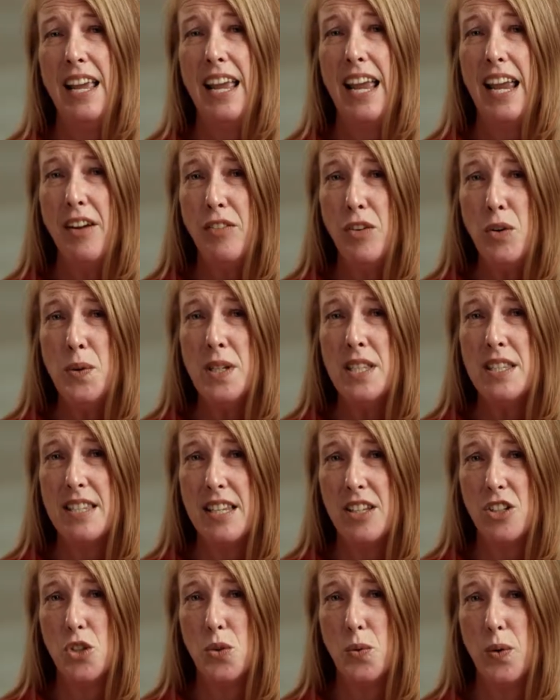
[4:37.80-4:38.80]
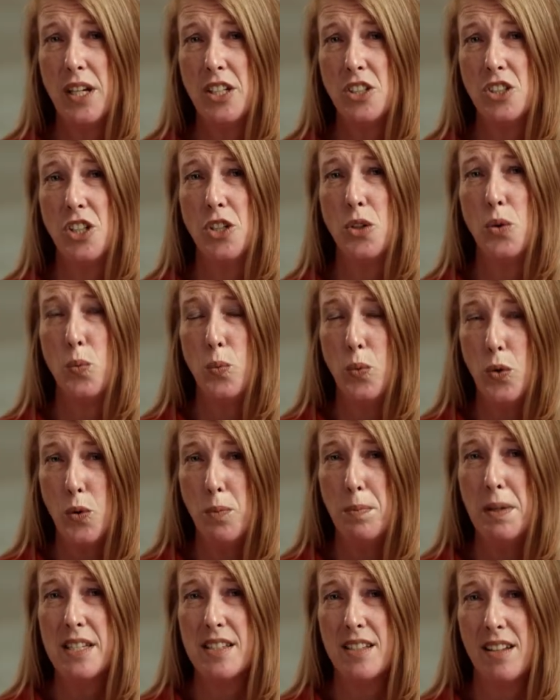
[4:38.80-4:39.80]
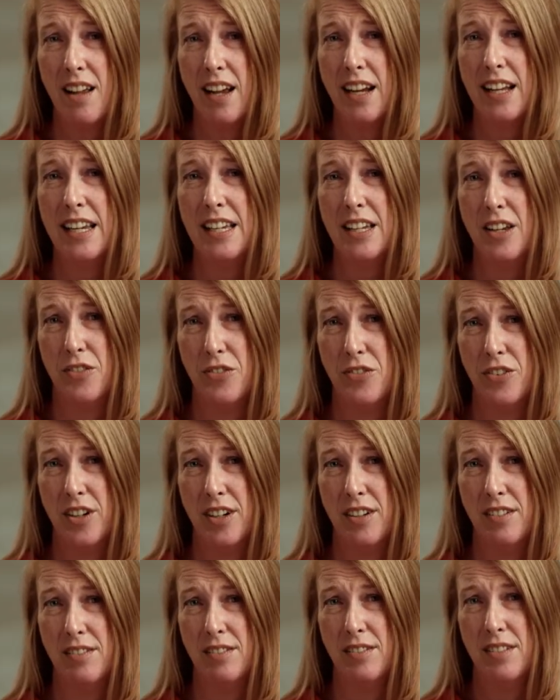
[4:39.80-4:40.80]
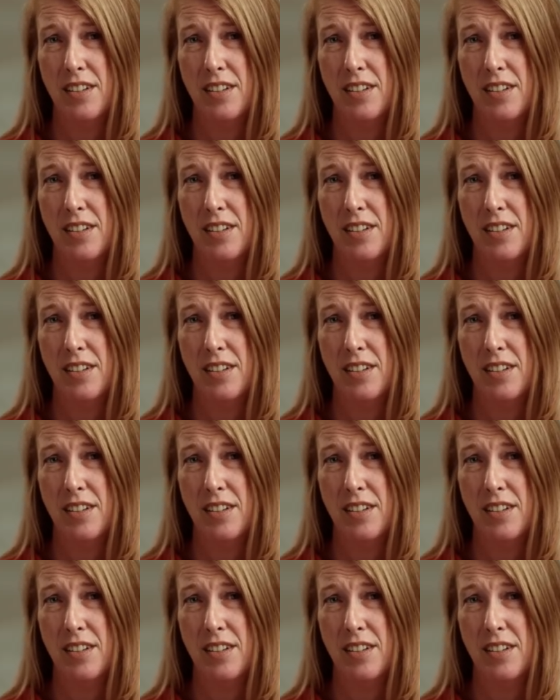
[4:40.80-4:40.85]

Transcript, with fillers: Everyone's situation will be slightly different.